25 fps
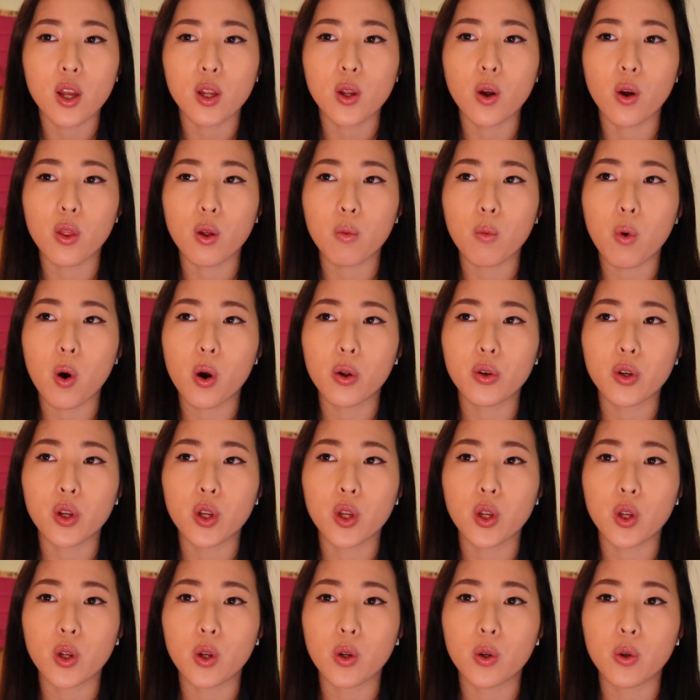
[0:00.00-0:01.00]
You're the one
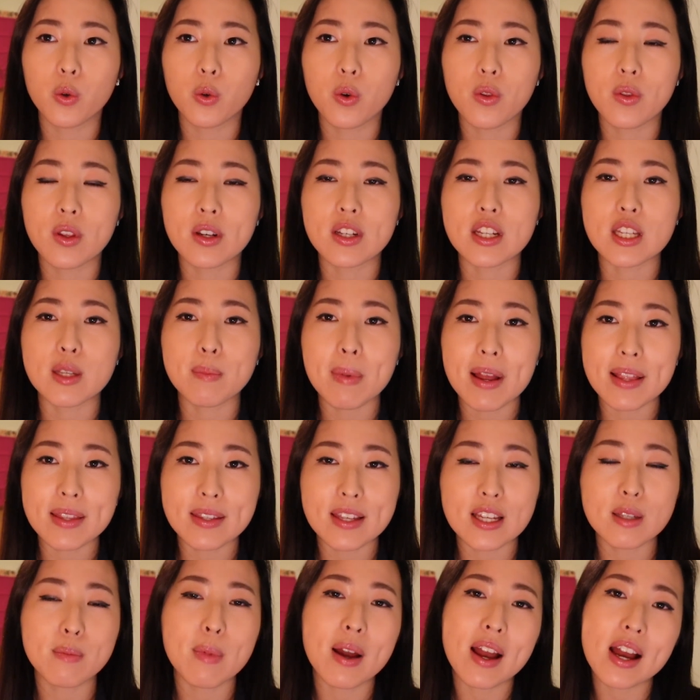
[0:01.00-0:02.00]
who the
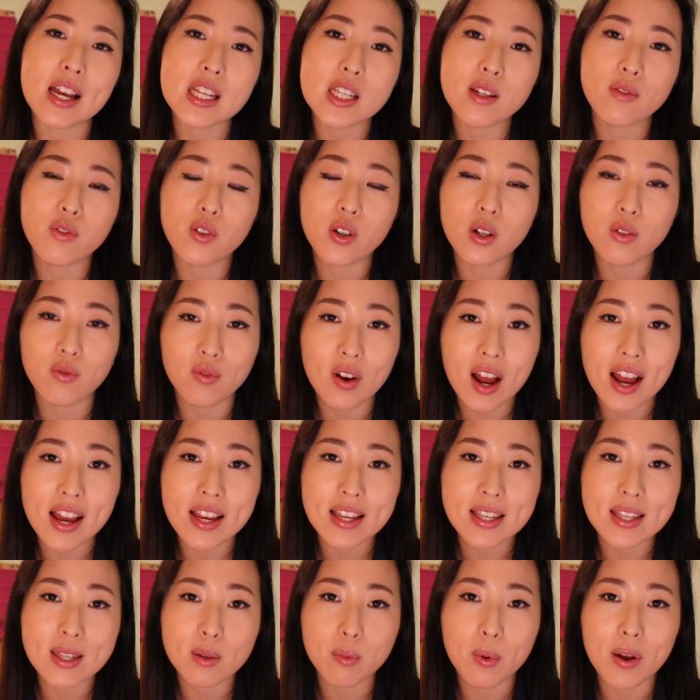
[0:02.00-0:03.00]
dispensers might ask for
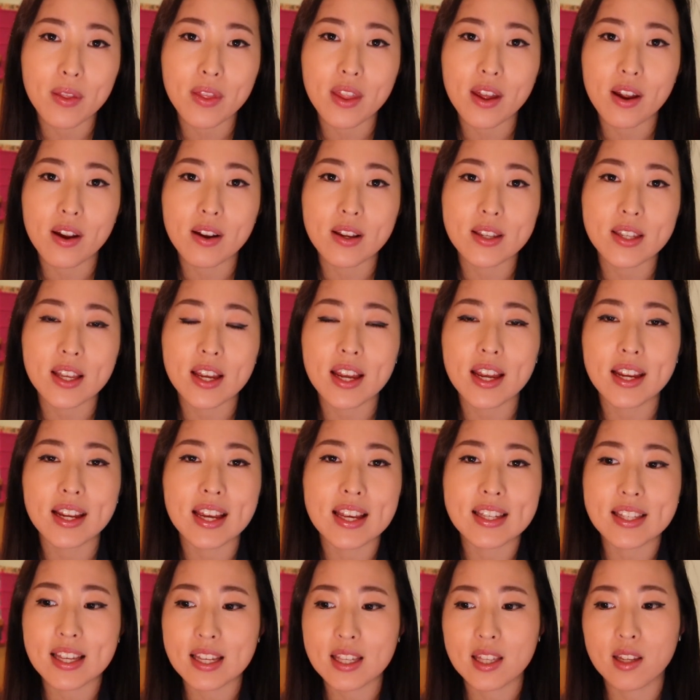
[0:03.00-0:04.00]
advice when they're
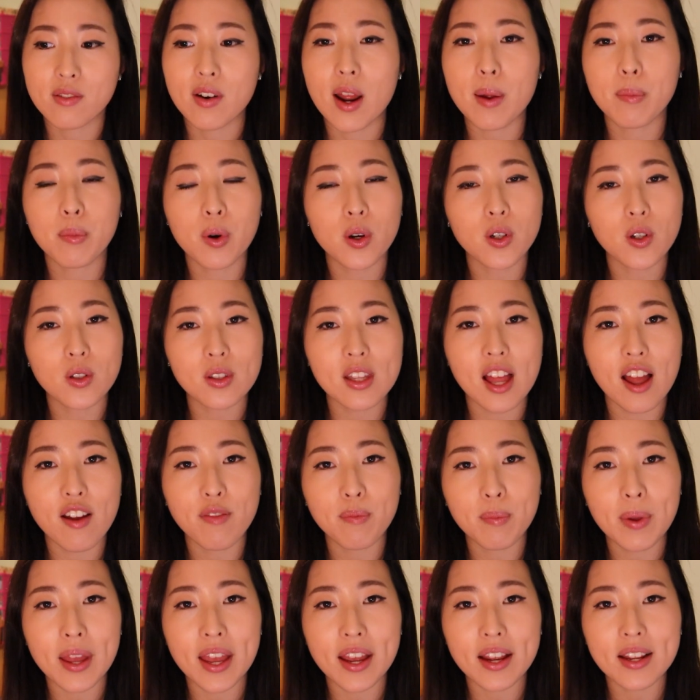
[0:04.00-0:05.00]
saying, is this the right product that
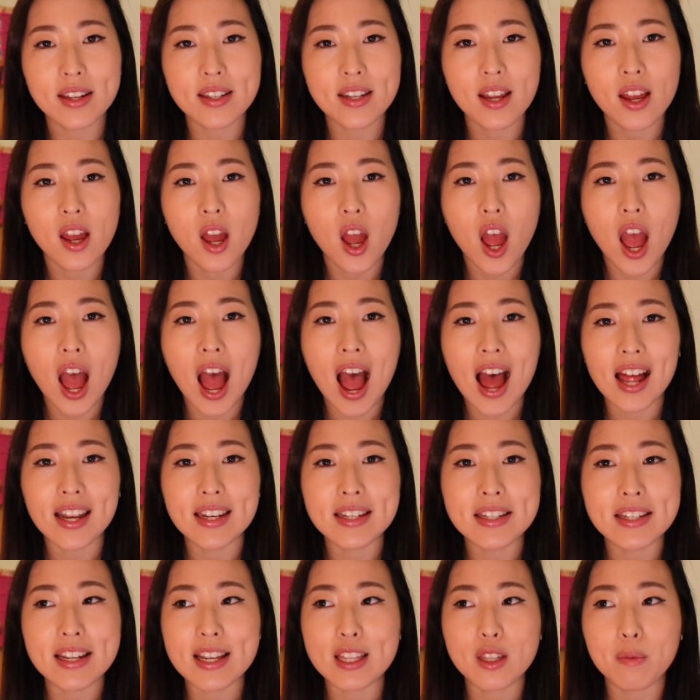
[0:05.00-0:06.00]
I've picked?
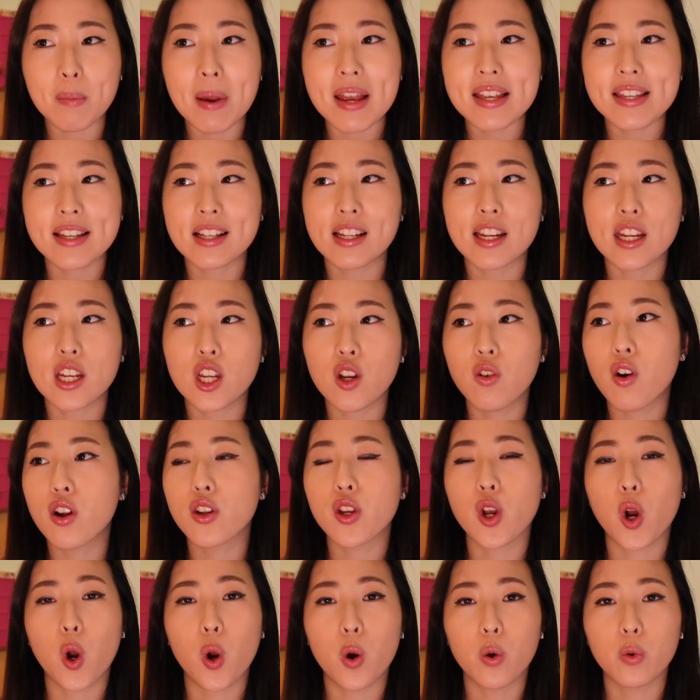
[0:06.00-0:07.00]
And it's basically you
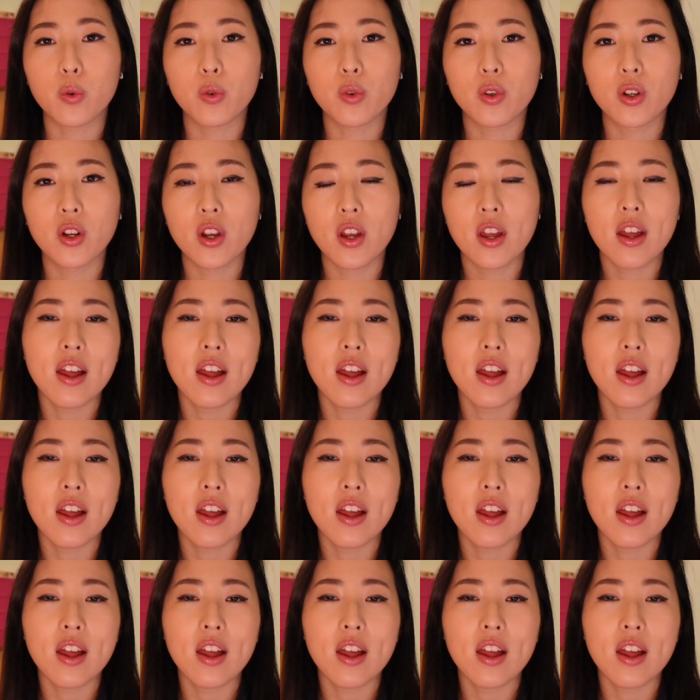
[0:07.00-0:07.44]
on your own.